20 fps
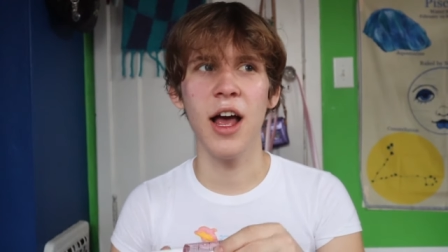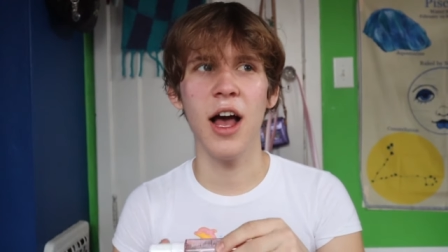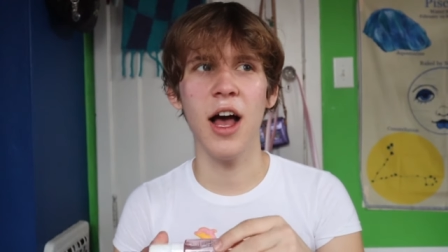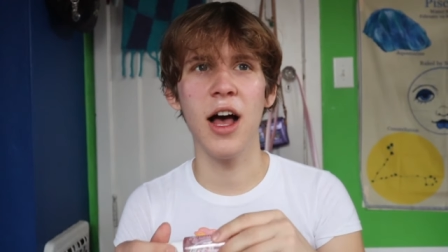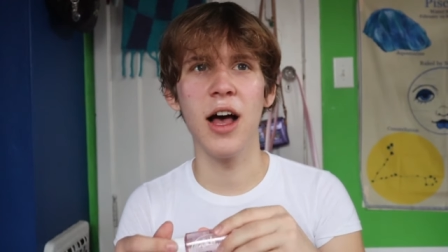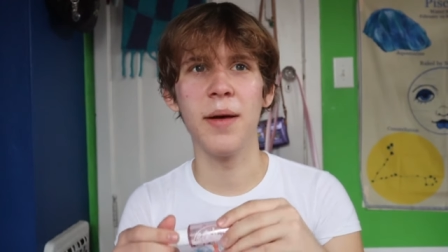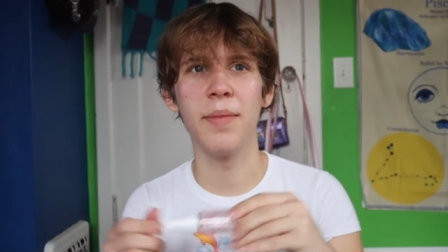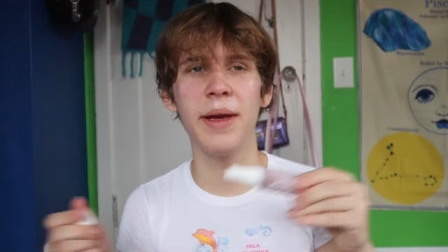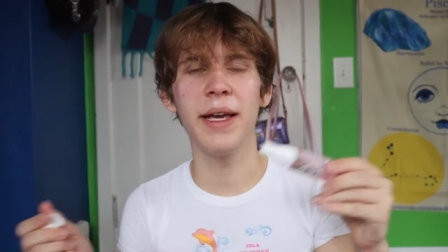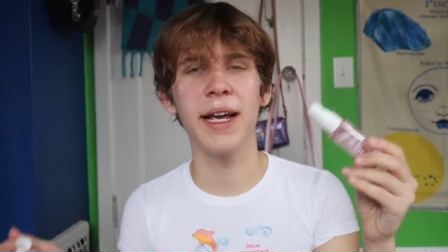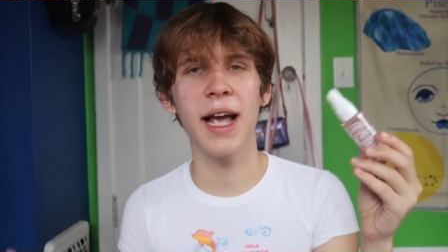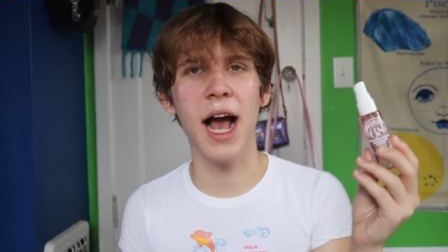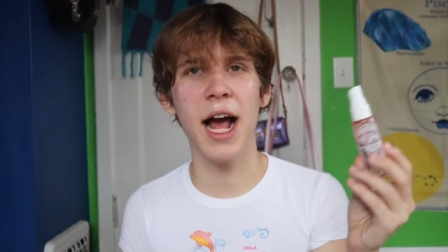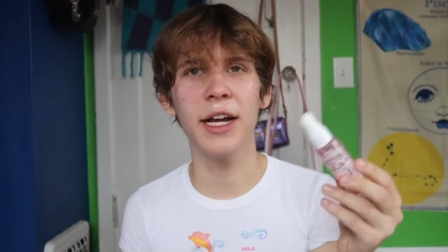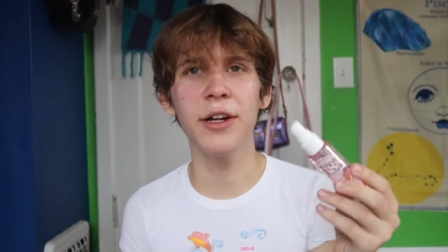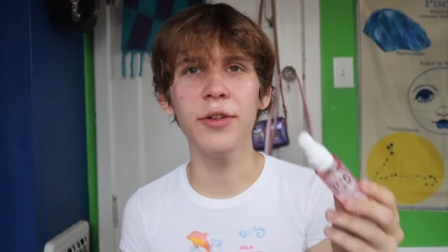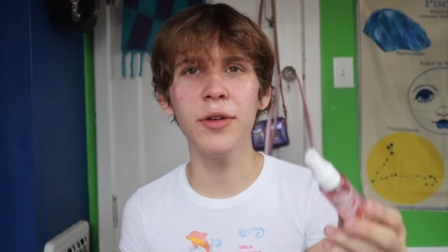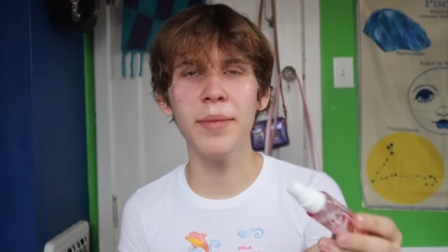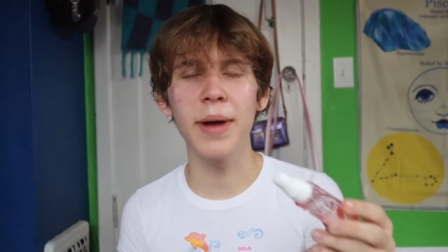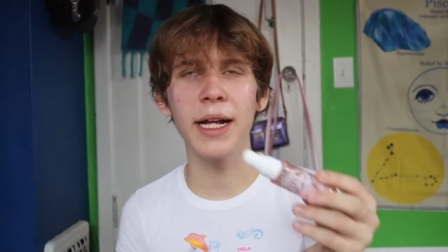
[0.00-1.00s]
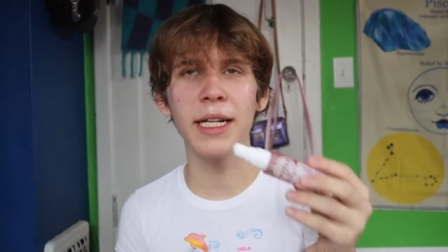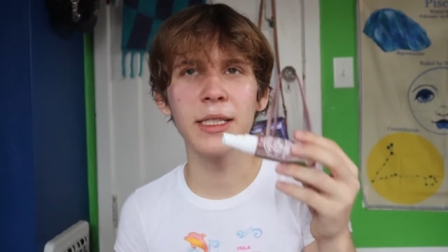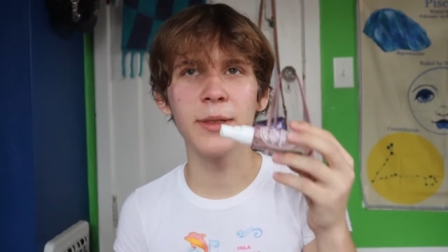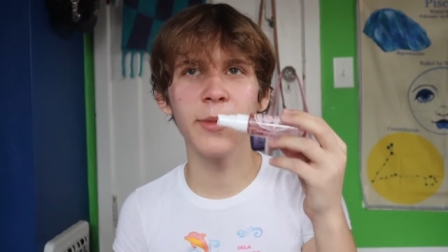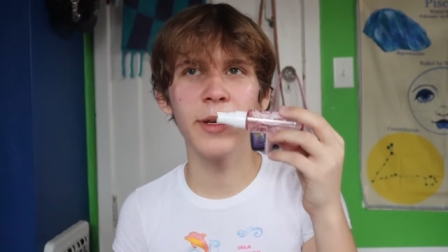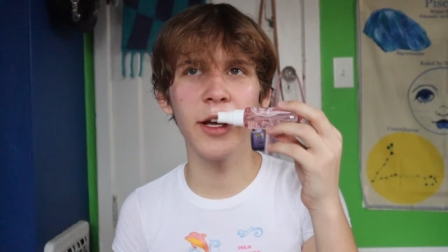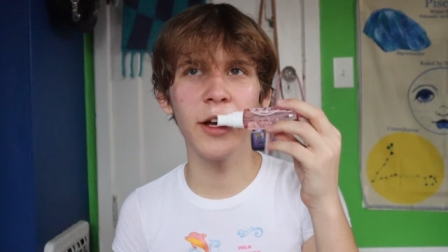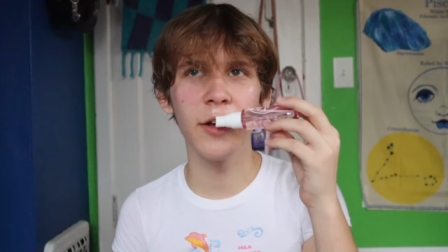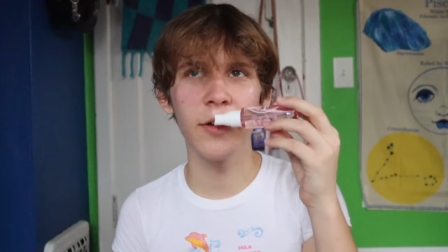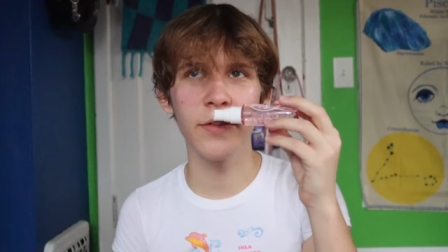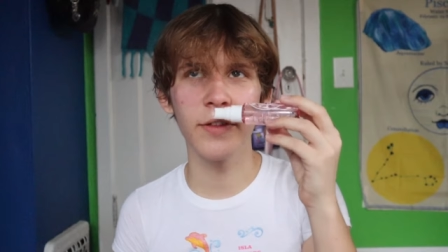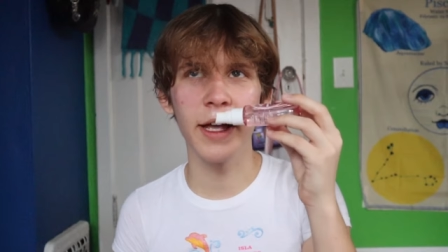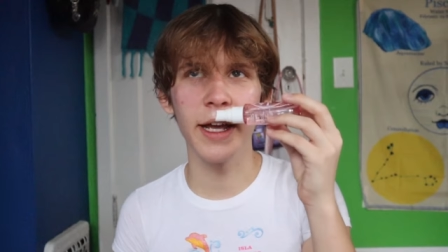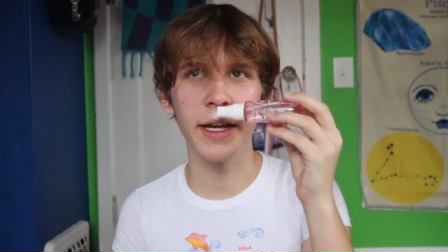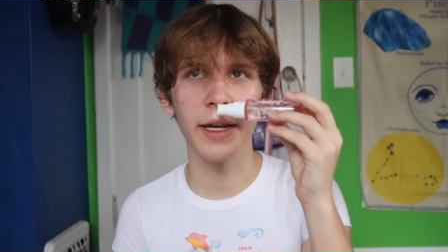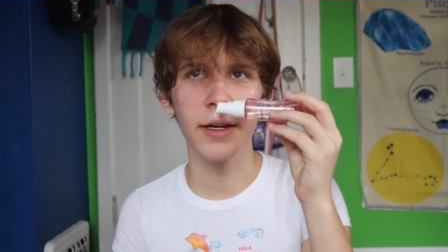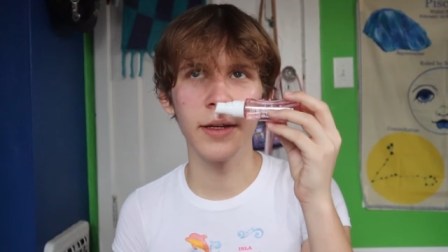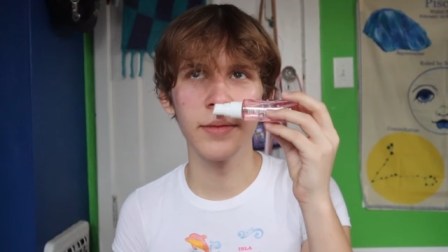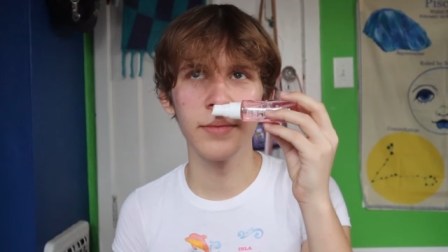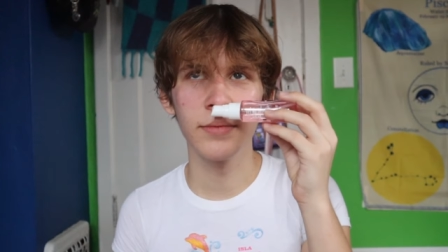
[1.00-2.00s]
Um, it kind of reminds me of
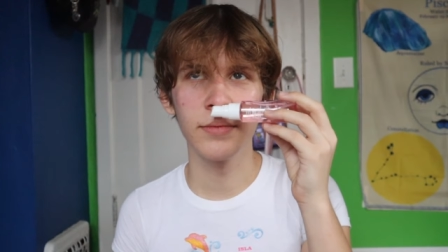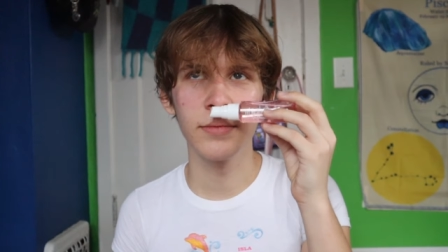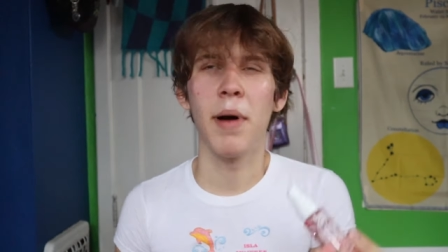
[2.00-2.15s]
like